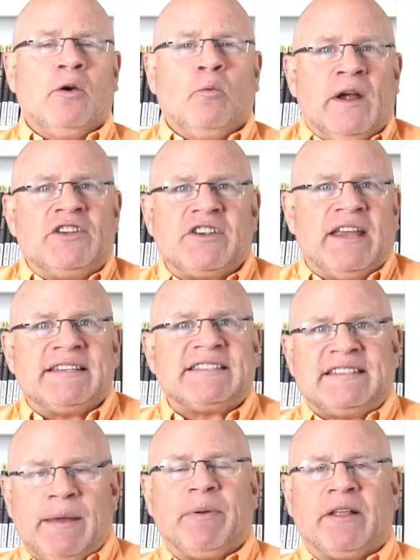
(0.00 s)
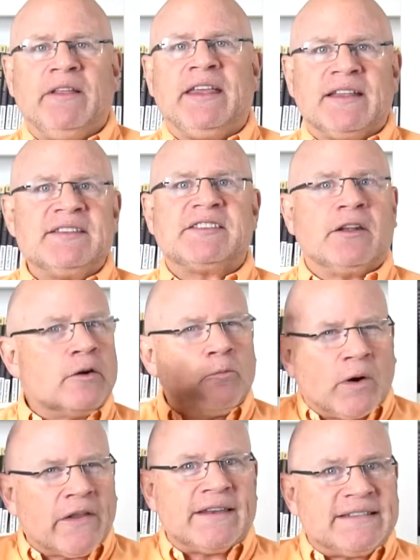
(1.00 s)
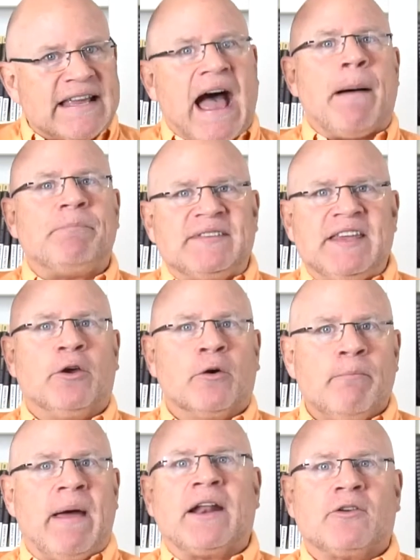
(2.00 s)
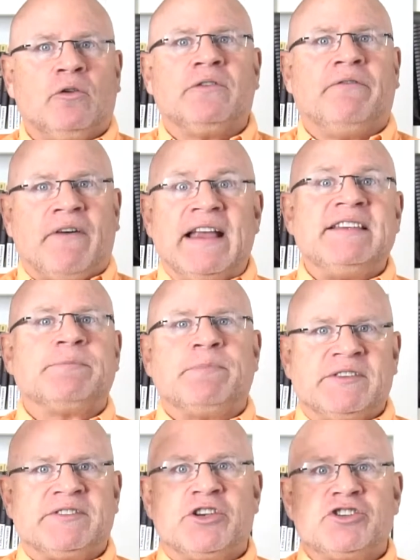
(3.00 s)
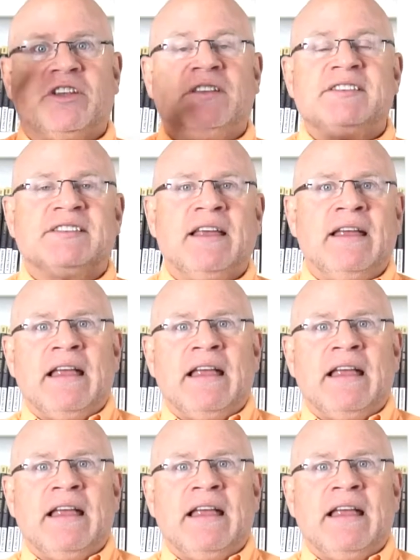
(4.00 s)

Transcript: which is typically considered one of the top tier medical device positions.